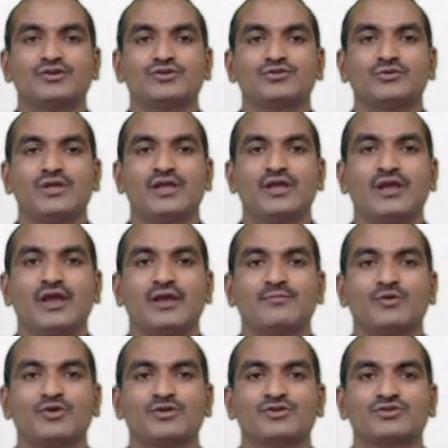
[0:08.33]
Today I am
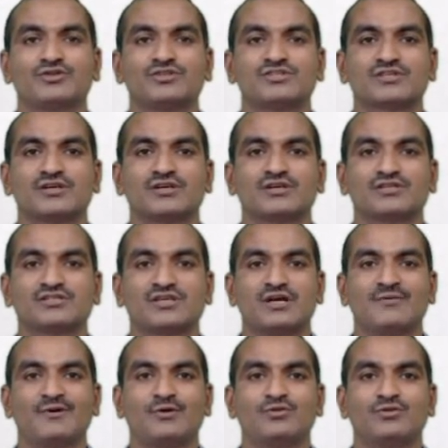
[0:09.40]
going to discuss
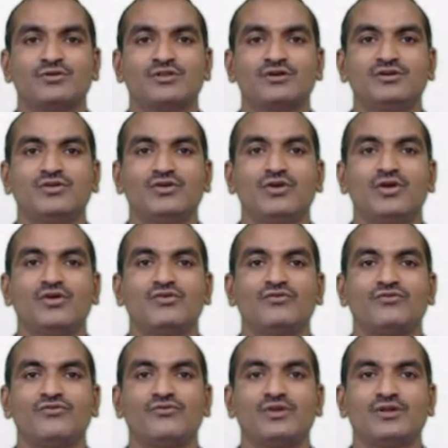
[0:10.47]
about the
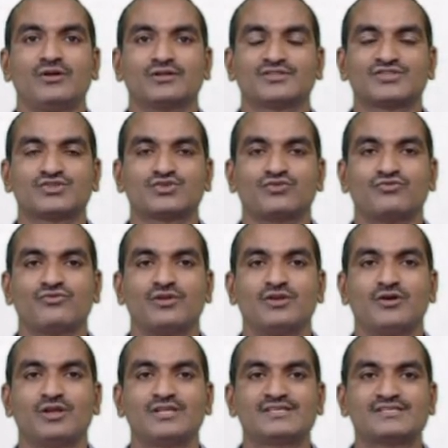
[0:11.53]
phenols. So
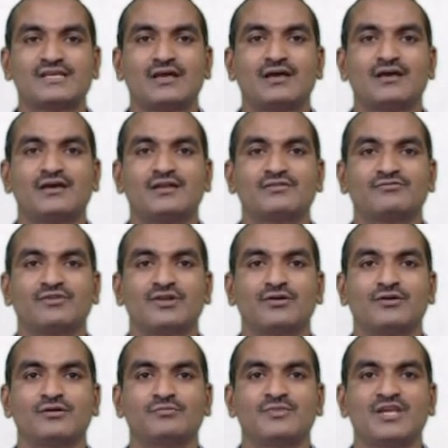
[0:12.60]
phenols are one
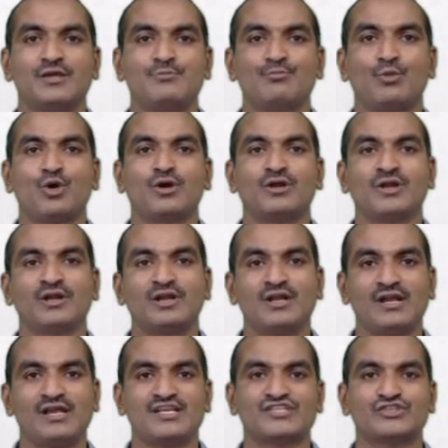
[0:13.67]
of the important
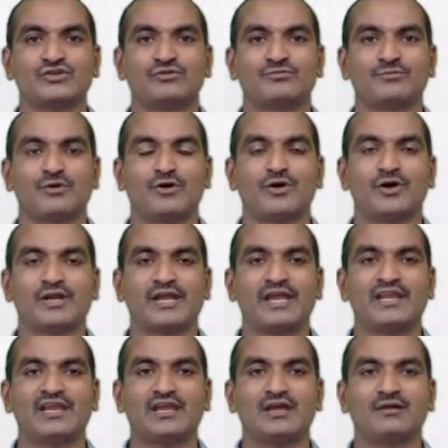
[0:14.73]
class of
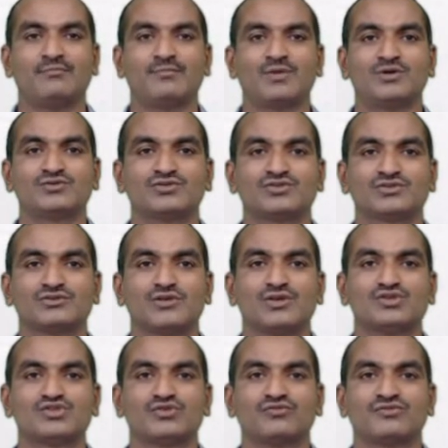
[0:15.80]
organic compounds.
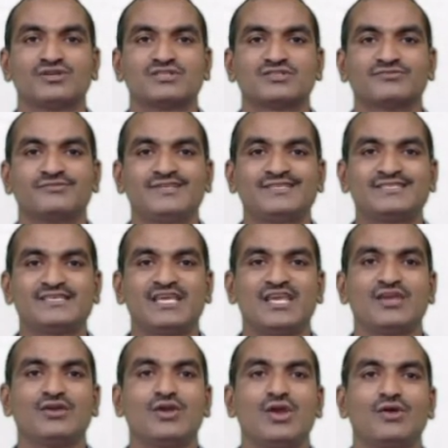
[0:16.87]
So first we'll
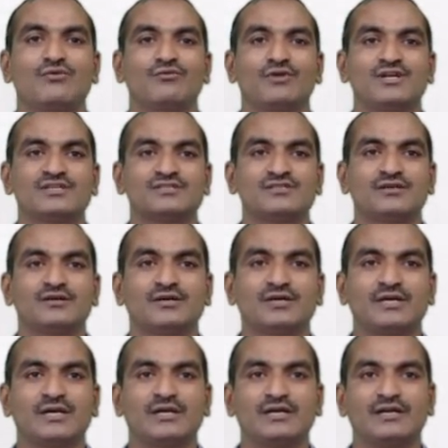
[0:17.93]
see what is the
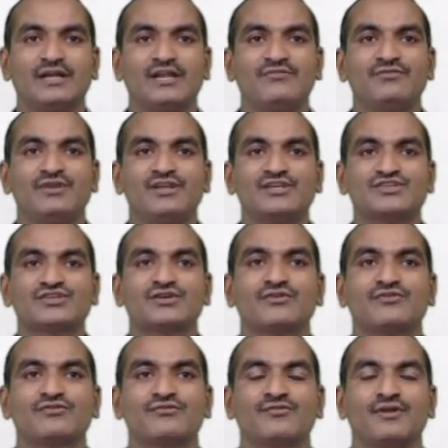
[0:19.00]
definition
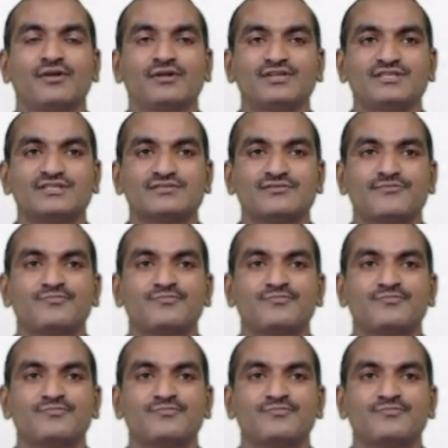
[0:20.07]
of phenols.